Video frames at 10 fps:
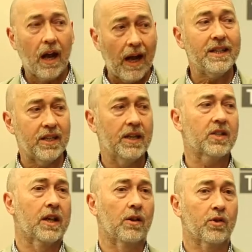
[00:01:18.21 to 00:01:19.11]
IT
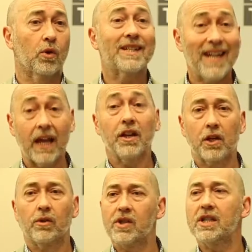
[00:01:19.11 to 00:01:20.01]
skills or
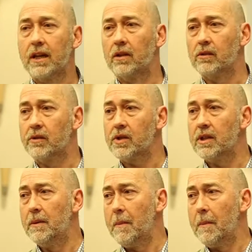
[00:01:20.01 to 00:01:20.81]
technical skills.